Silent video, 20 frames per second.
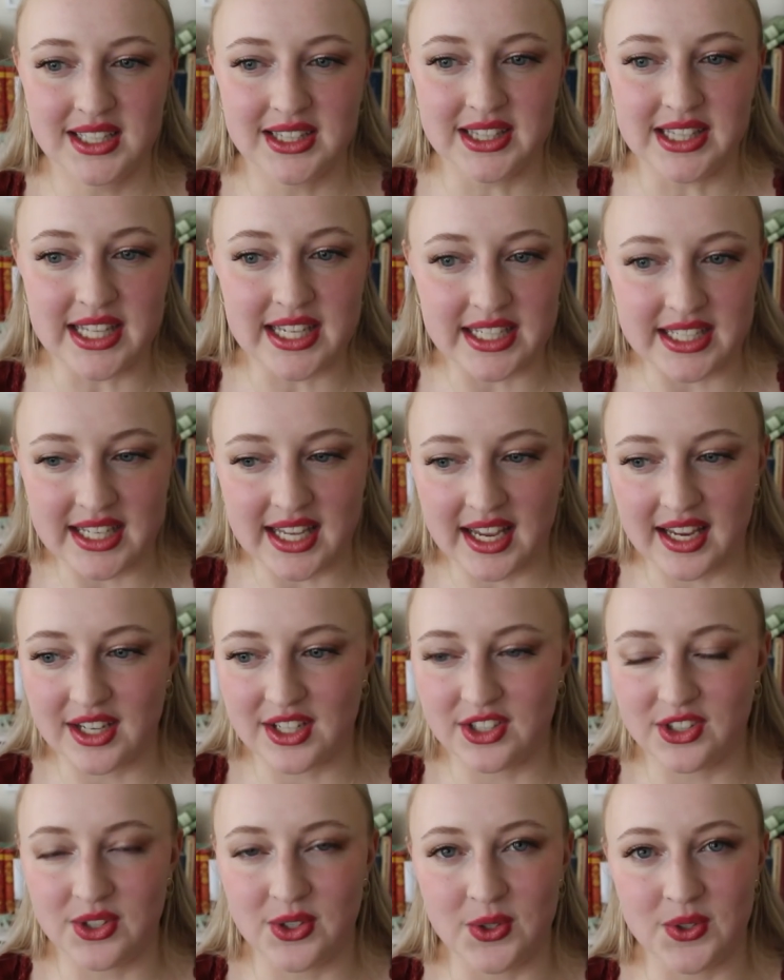
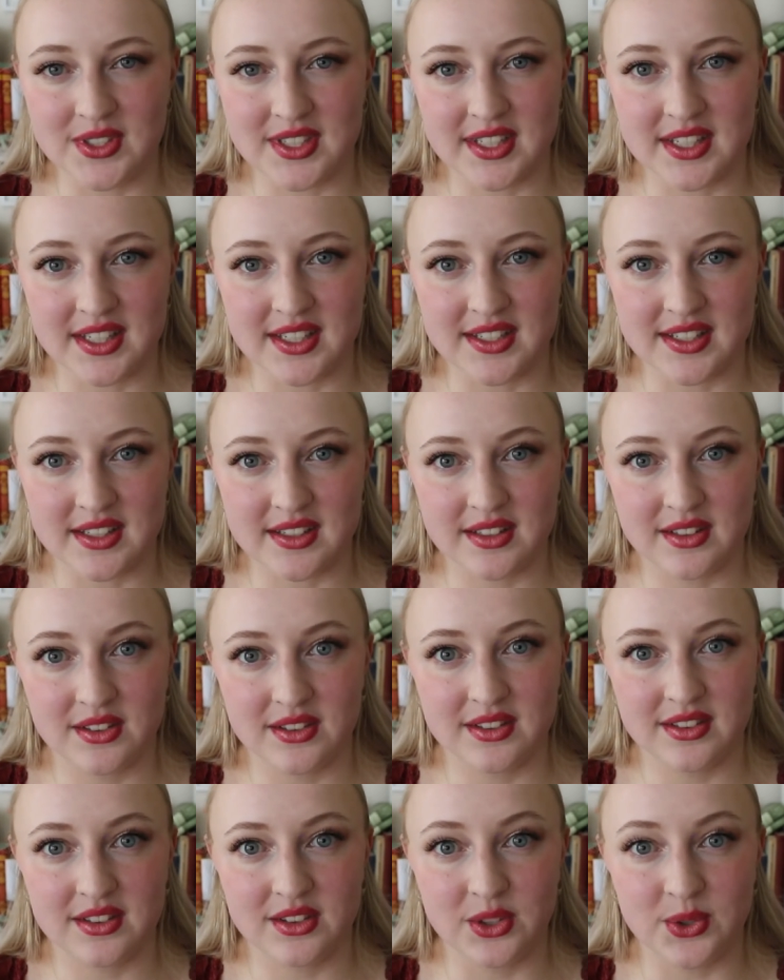Lydgate
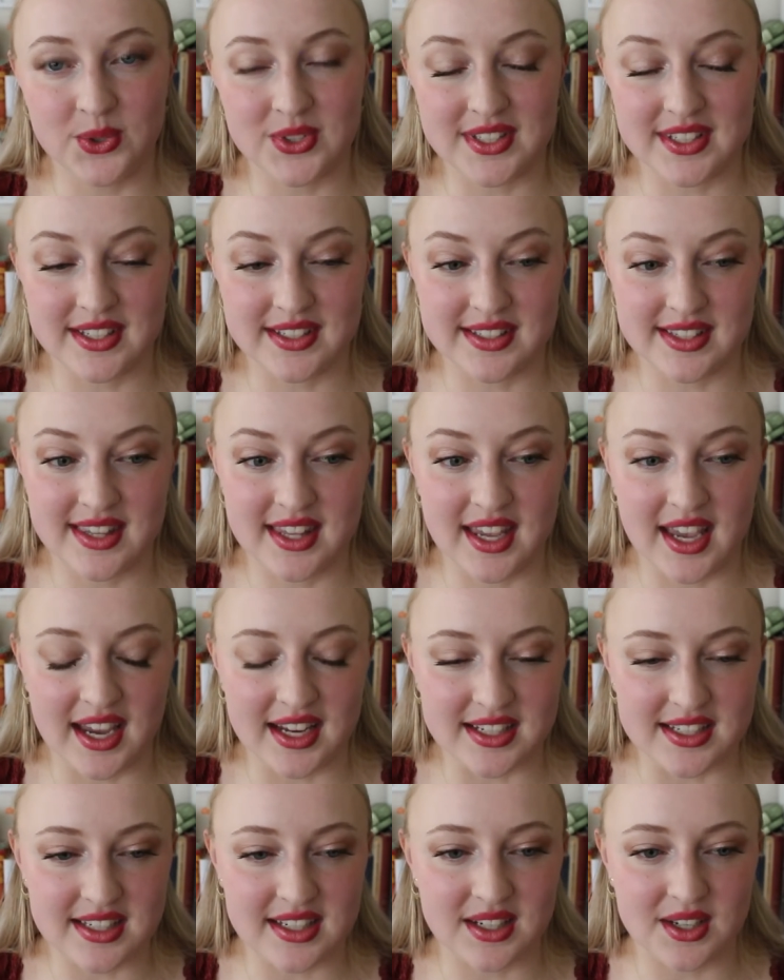loses the
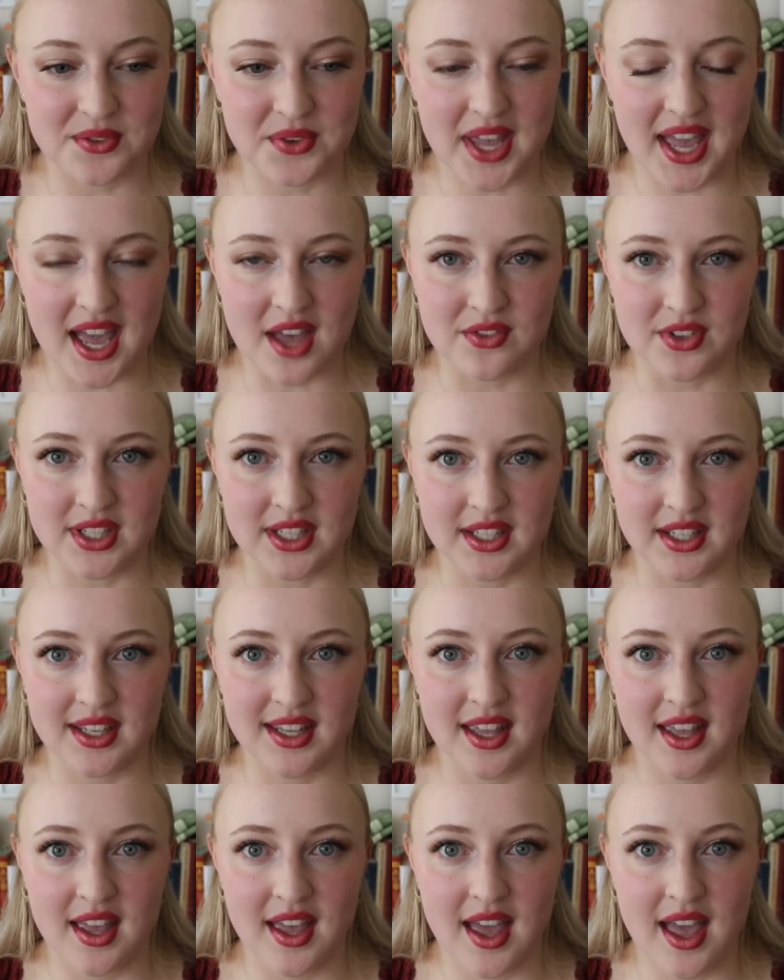idea of
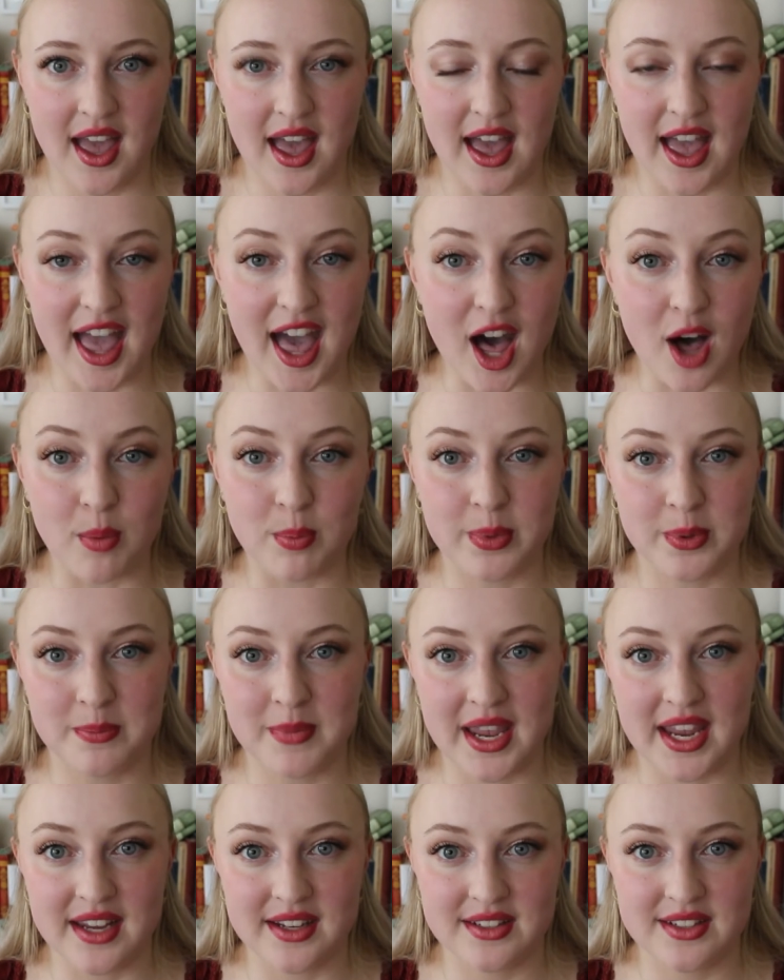having a
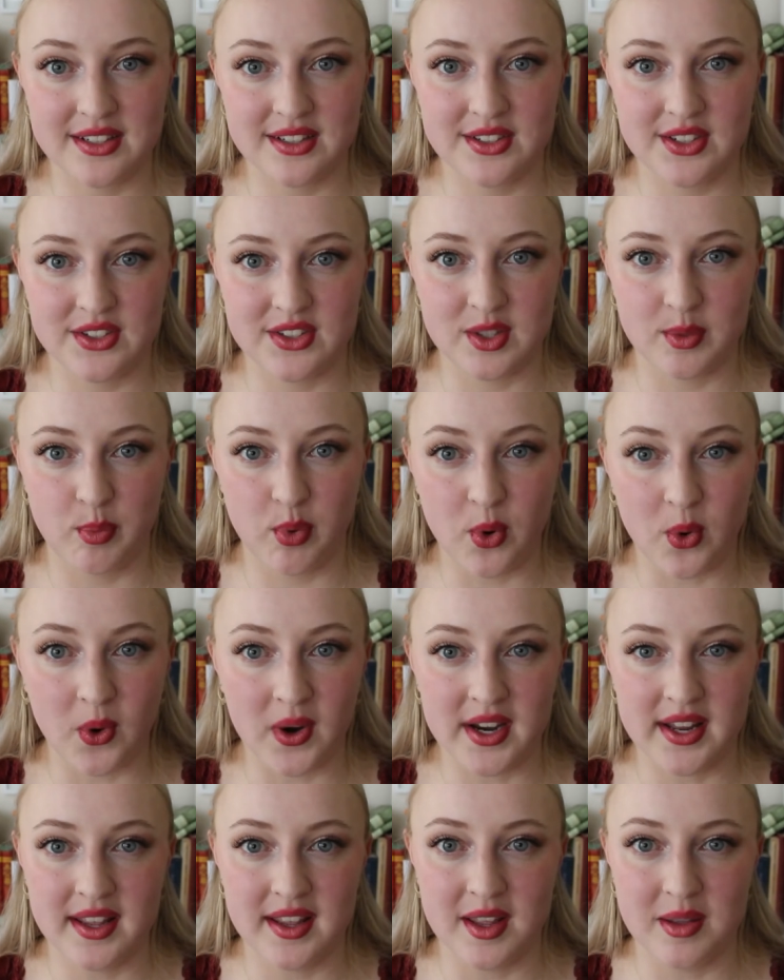helpmate to
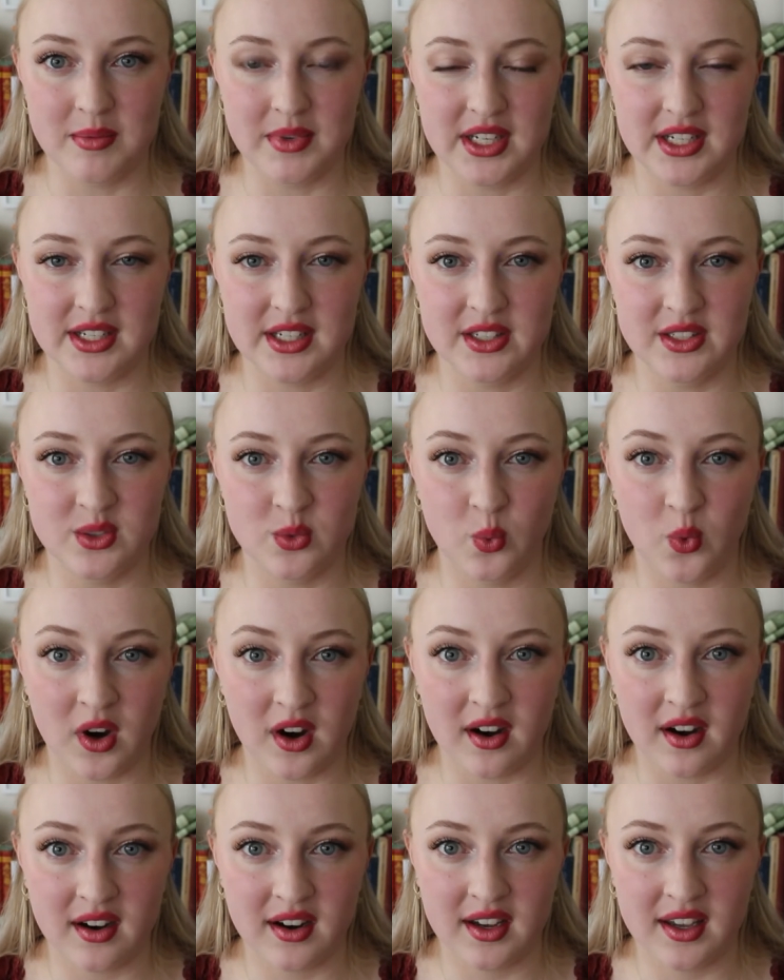support him in his
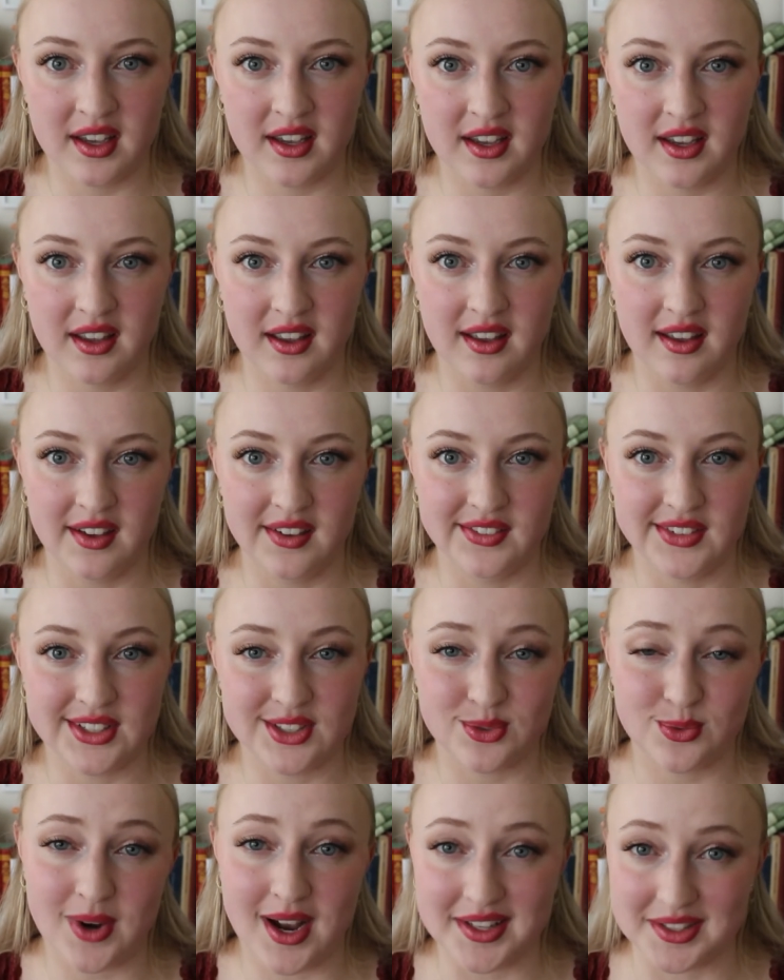work,
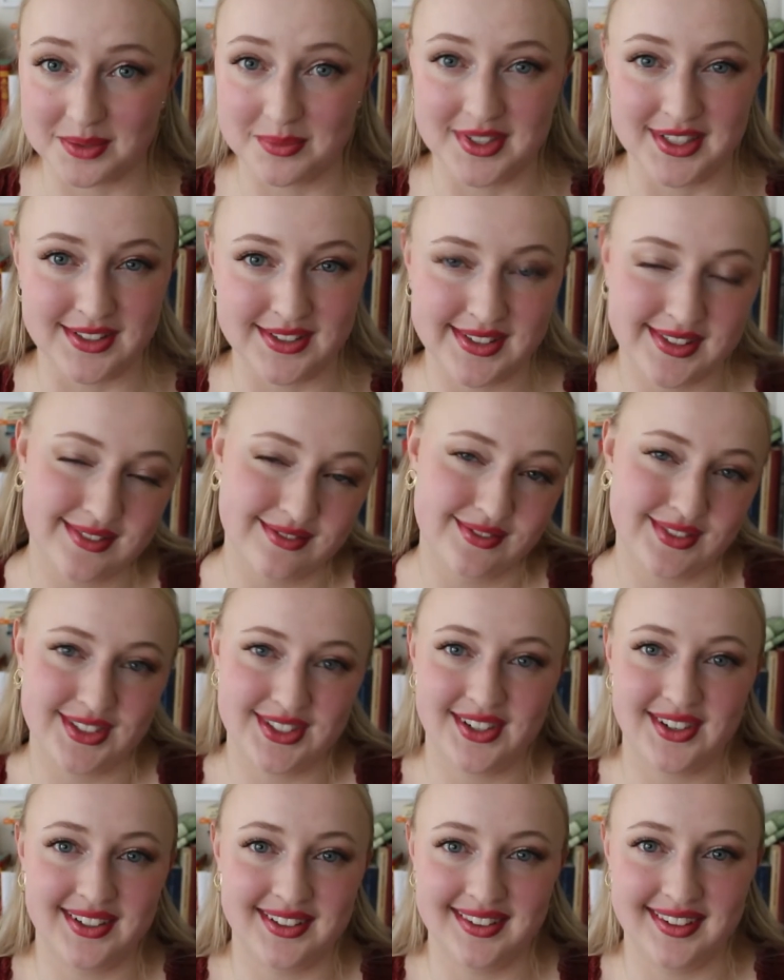because Rosamond's
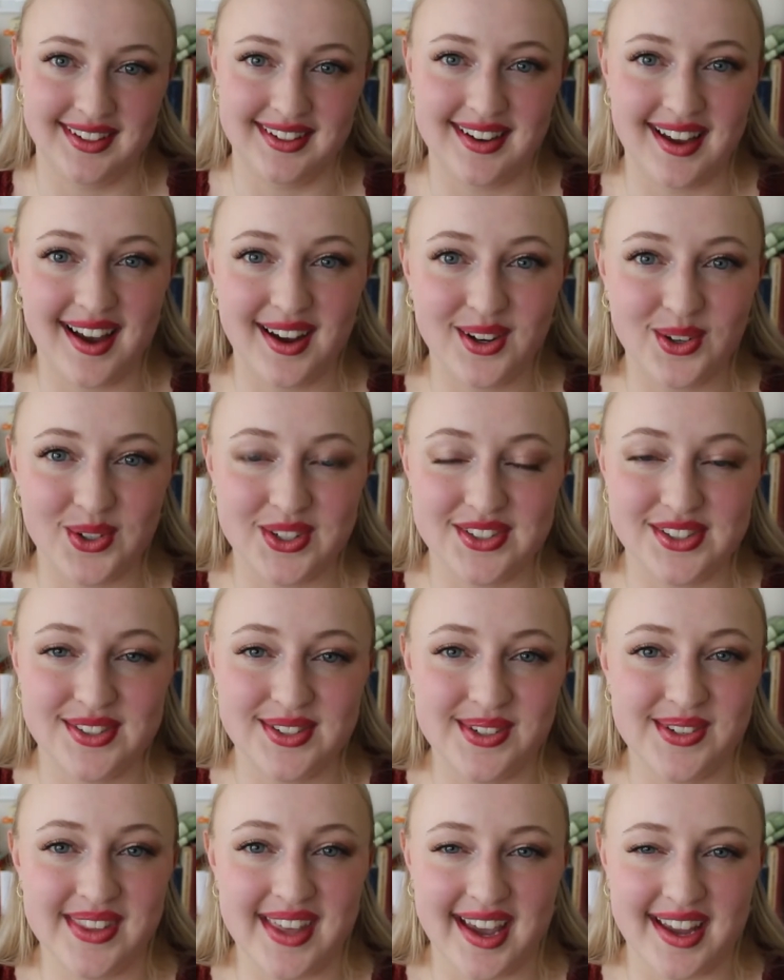certainly not going to
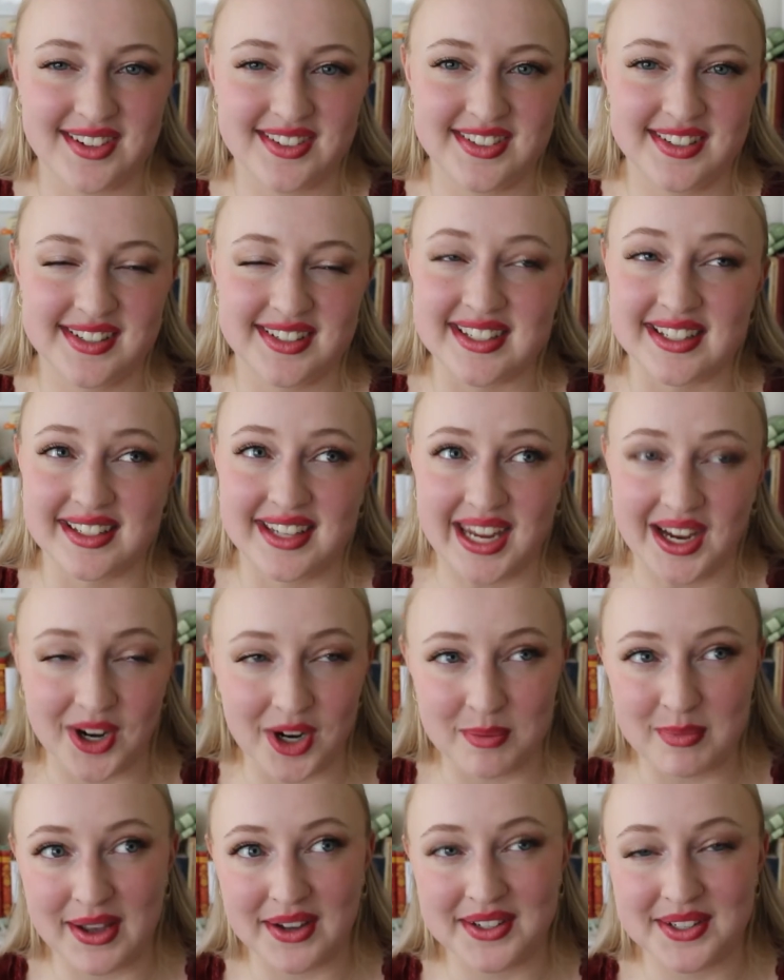do that. She doesn't
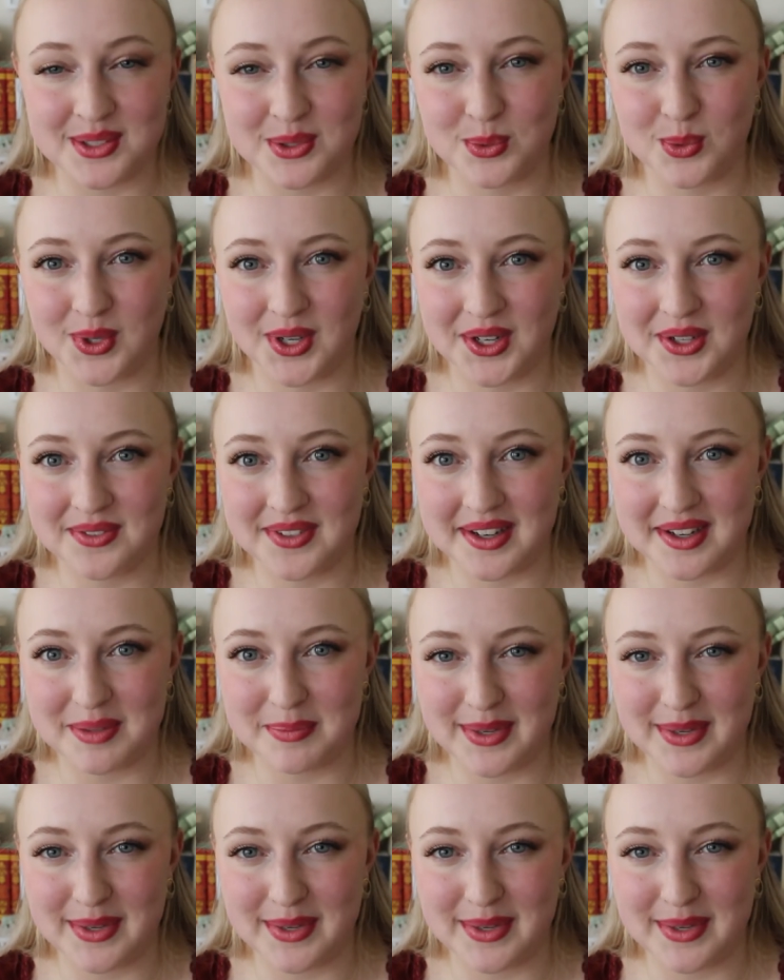care about his work very